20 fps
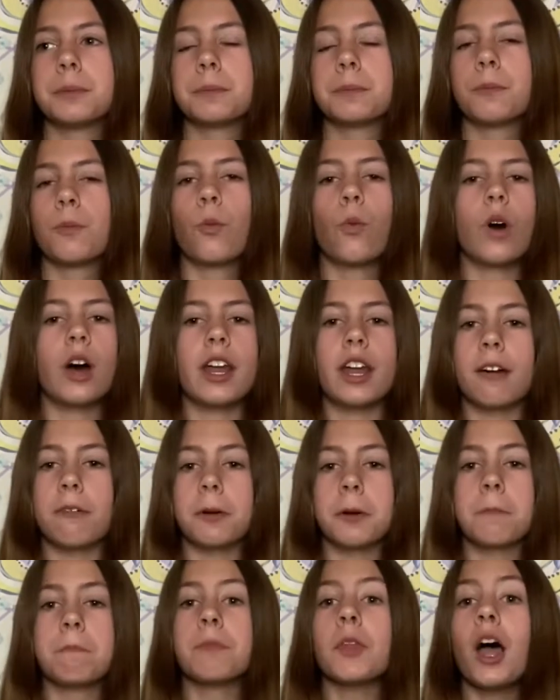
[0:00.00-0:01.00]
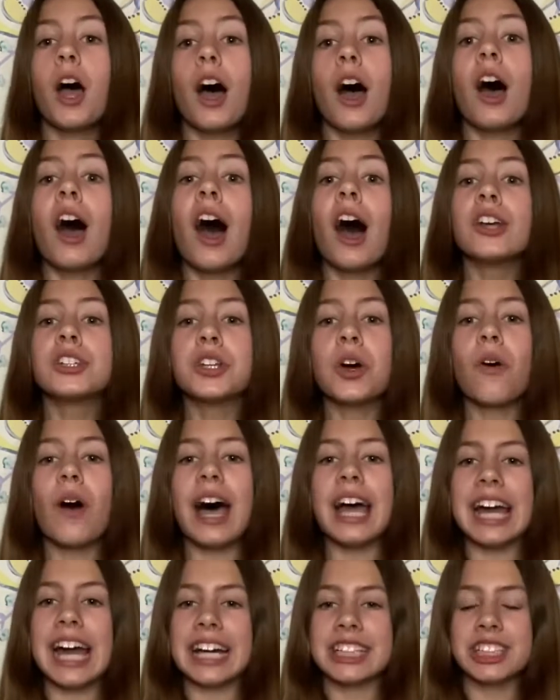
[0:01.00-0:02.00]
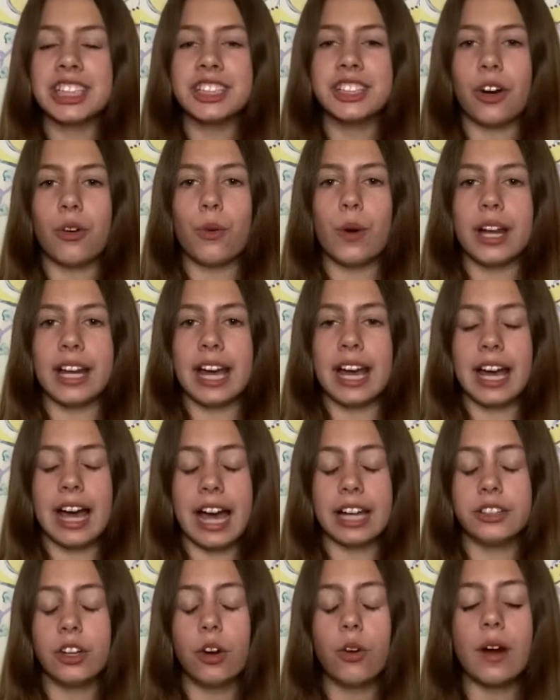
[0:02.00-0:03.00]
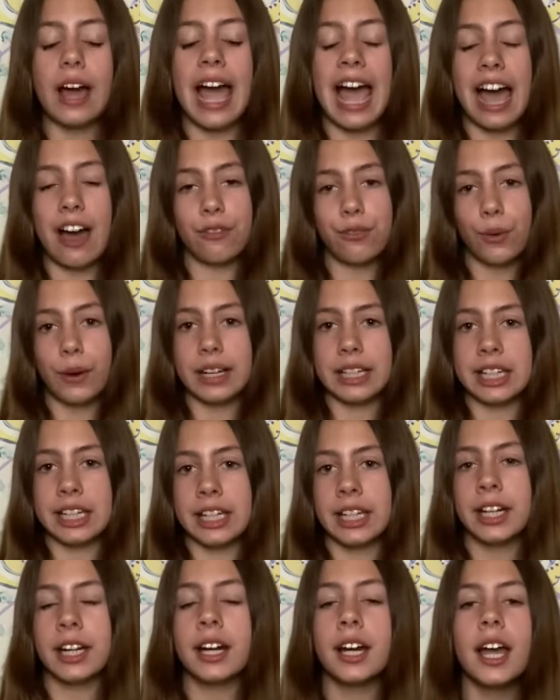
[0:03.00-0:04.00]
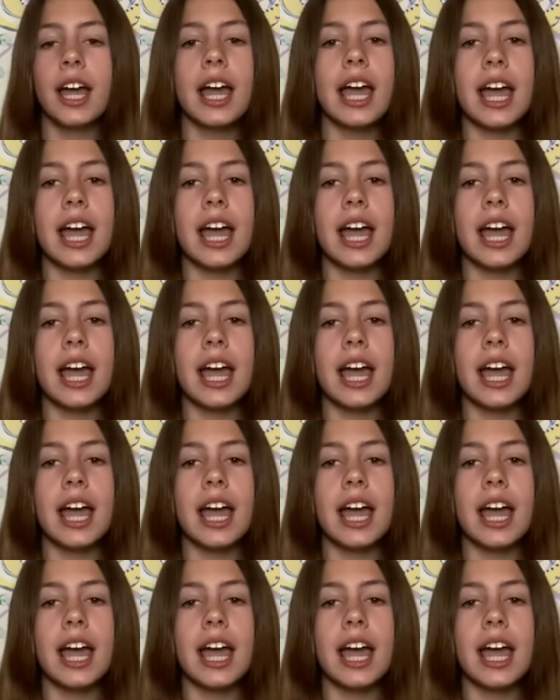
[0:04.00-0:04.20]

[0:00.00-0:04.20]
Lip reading: Whatever. So I actually I don't have one here,